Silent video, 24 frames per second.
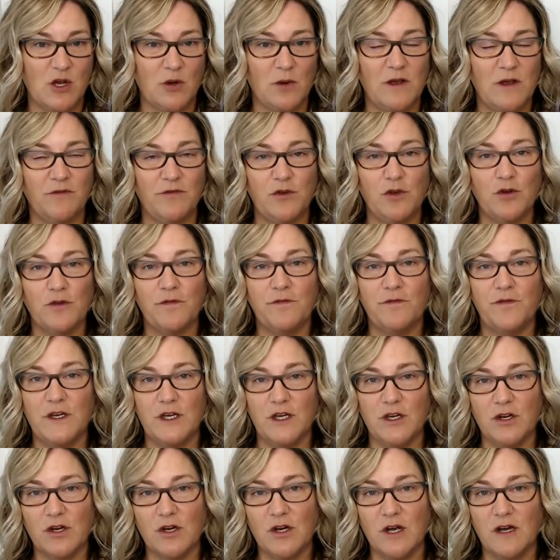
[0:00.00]
So if your
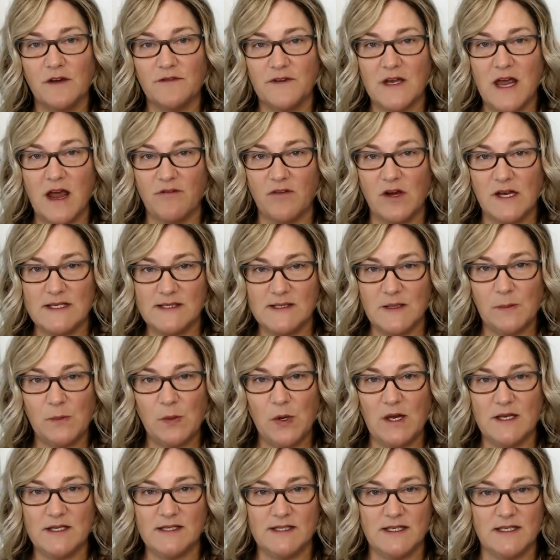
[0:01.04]
fear of not
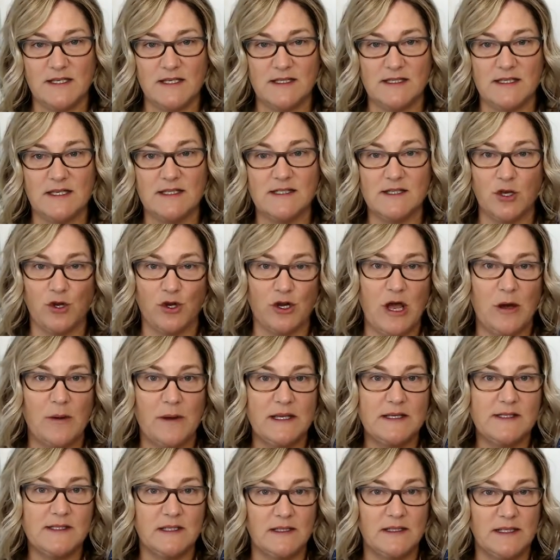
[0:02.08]
raising prices is they're
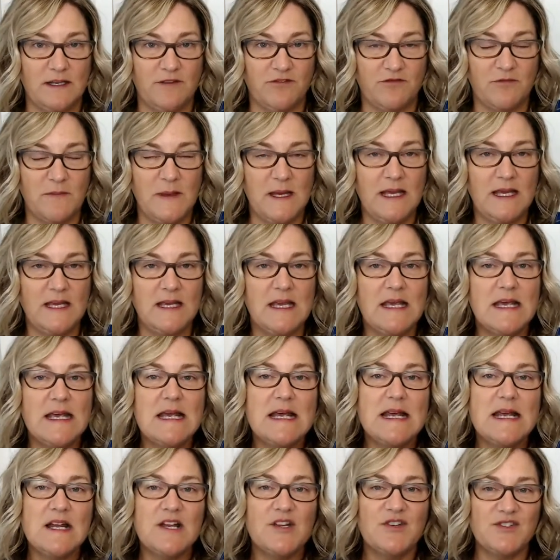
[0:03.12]
going to leave me,
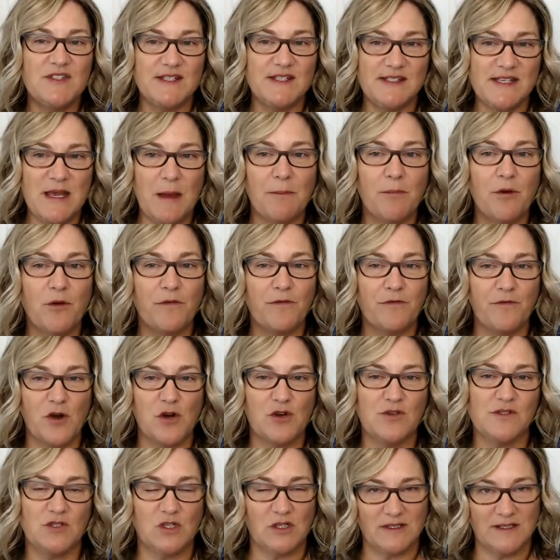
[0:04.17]
December
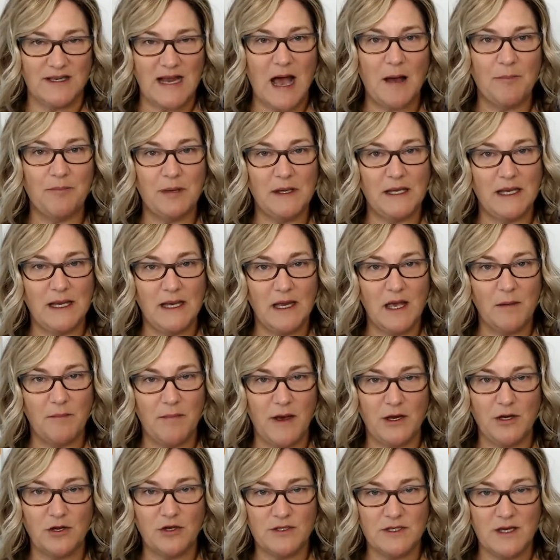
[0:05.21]
1st could not be a
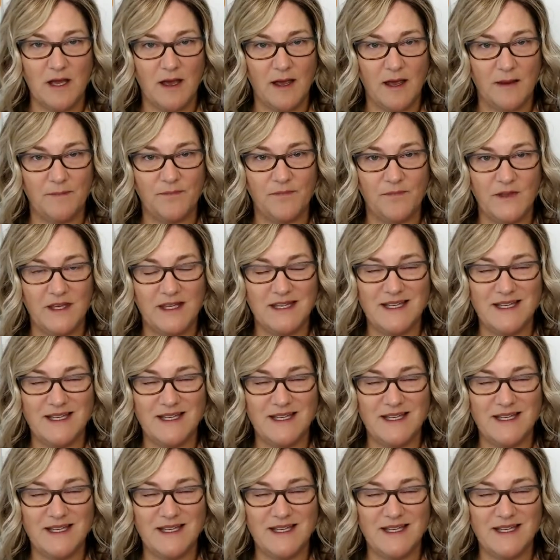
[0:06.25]
better time.